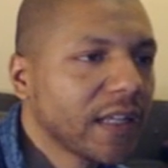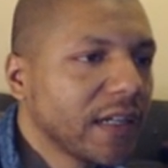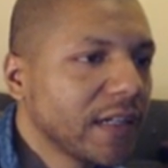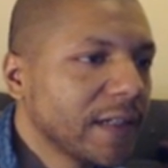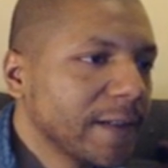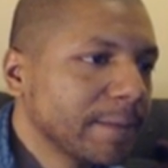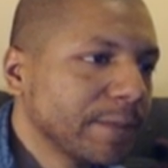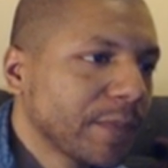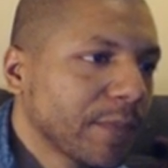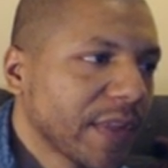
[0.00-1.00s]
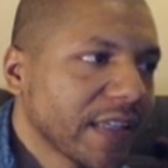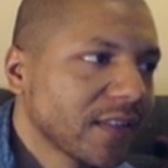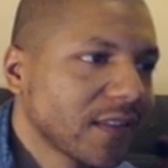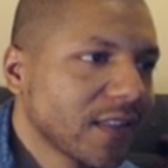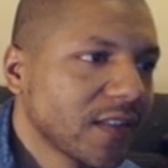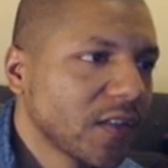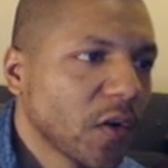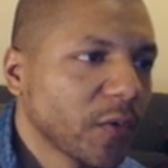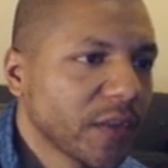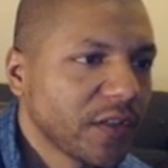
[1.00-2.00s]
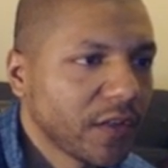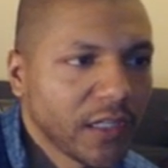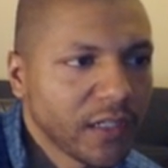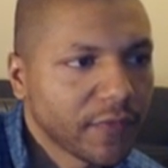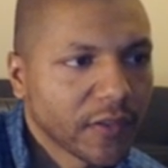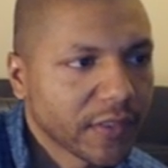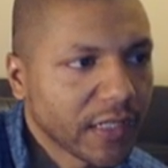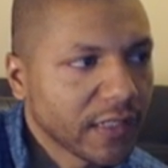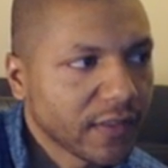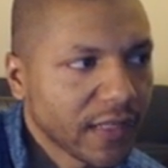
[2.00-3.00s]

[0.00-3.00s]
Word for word: Um, but that's this is the only reason you need default states.